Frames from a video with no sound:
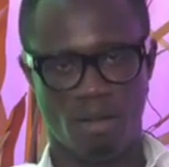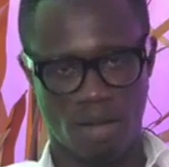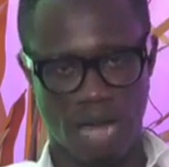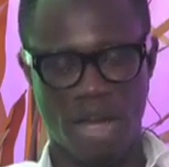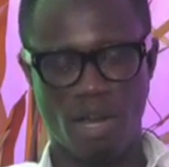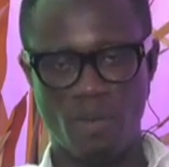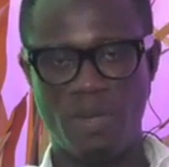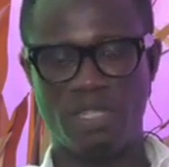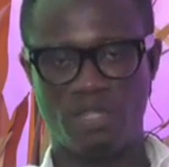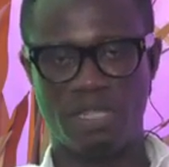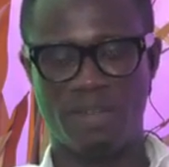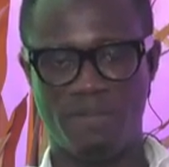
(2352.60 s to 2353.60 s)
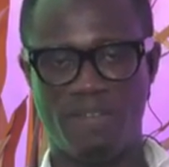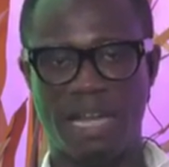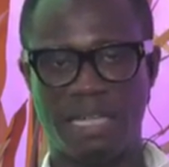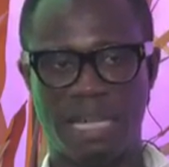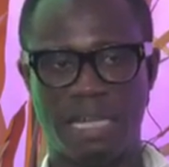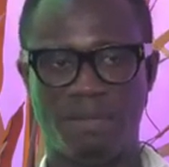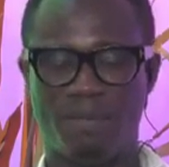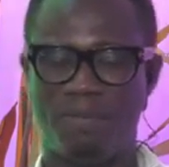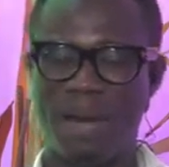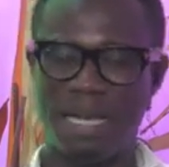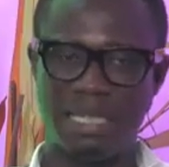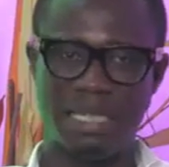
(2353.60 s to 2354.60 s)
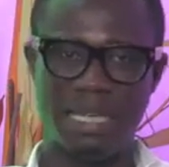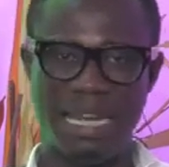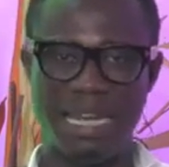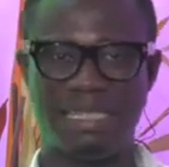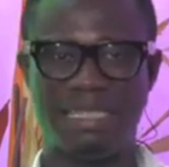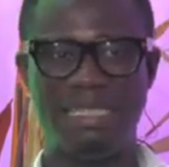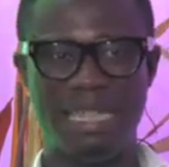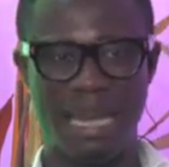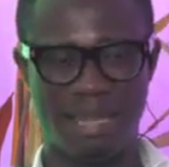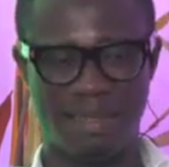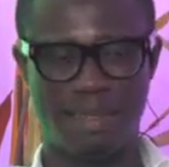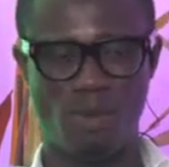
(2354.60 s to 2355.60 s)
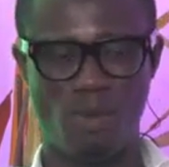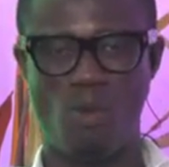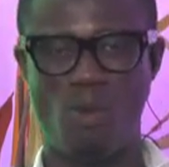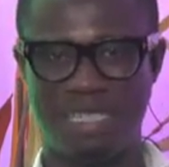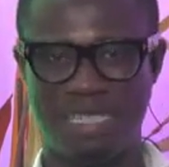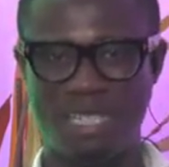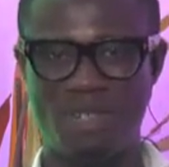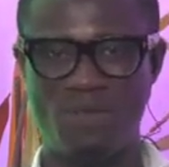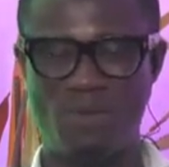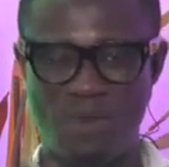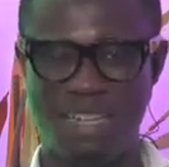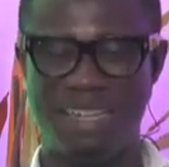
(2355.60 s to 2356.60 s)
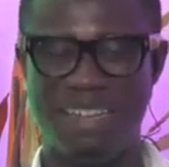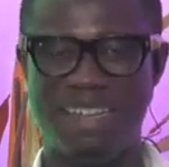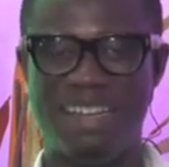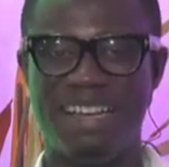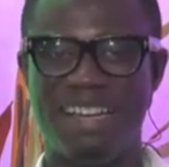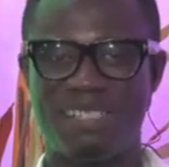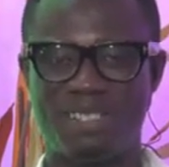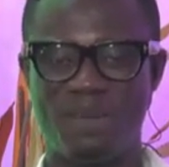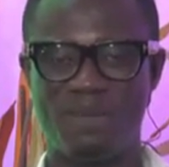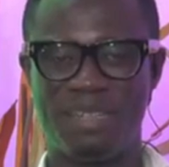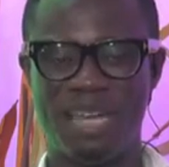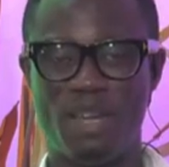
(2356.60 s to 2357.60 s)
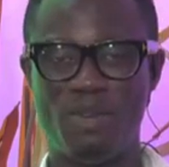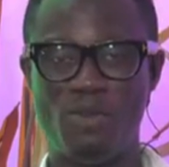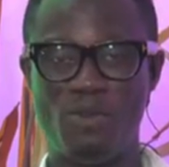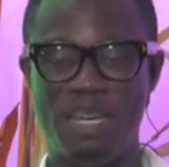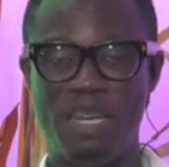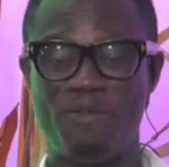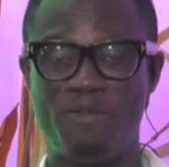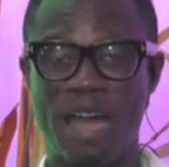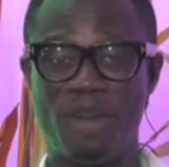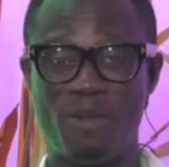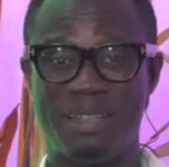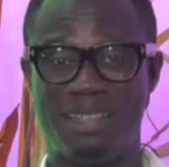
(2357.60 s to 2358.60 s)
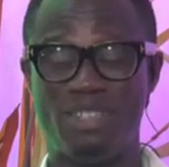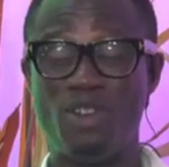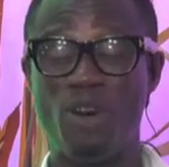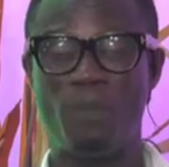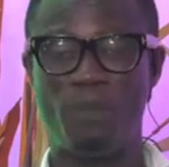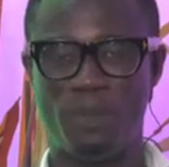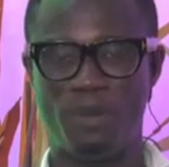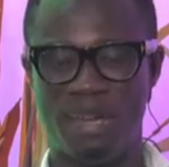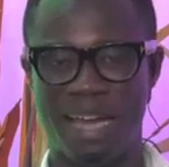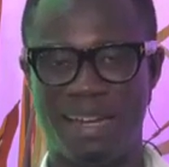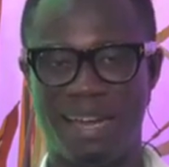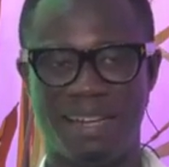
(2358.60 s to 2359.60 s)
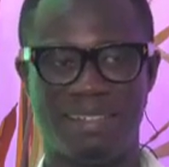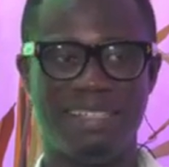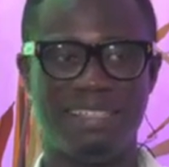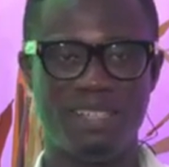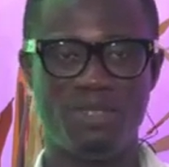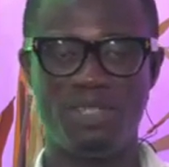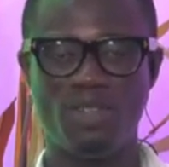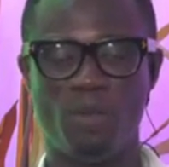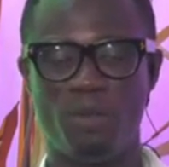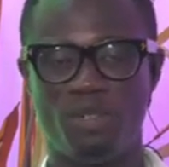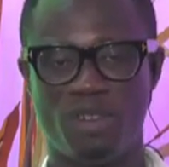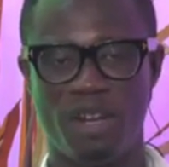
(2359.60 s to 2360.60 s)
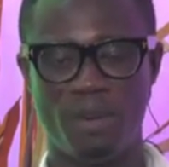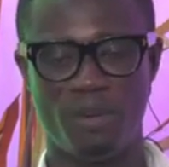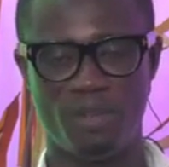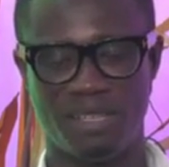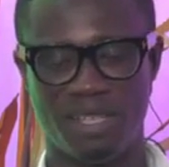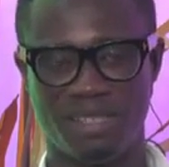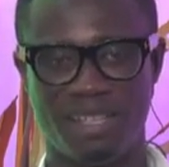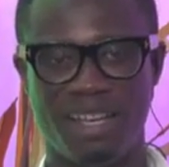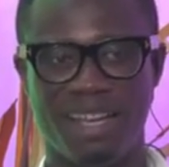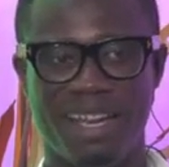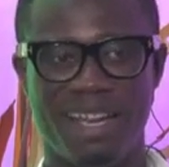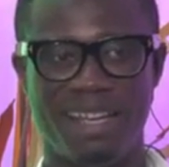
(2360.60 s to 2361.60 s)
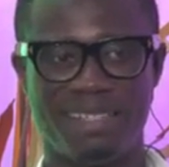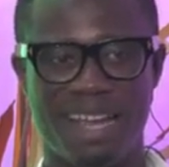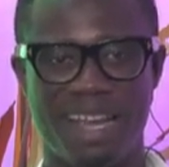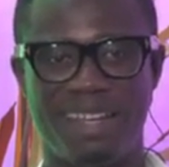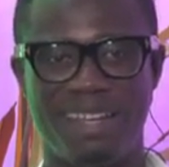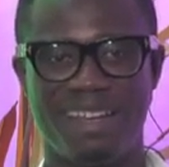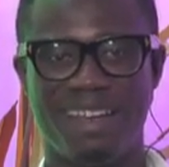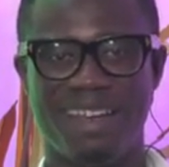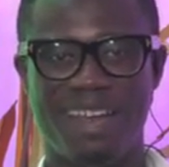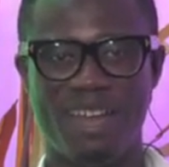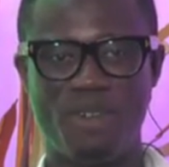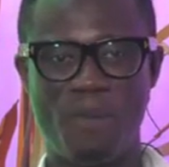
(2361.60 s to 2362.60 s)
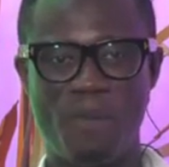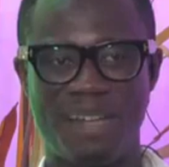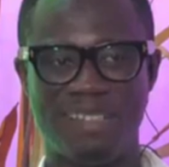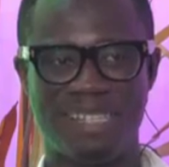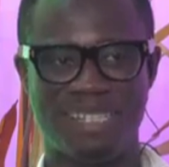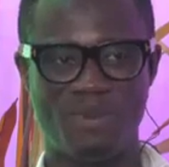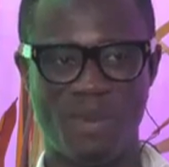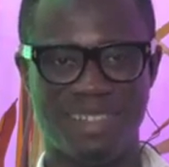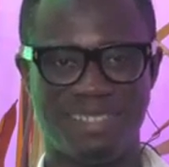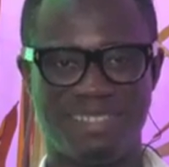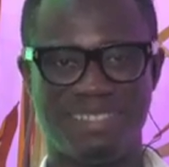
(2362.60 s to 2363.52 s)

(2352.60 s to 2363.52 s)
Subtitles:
agrees to the fact that back in the days, death wasn't really something that you really find with young people like that. These days you see obituary posters and it's like a young man just went.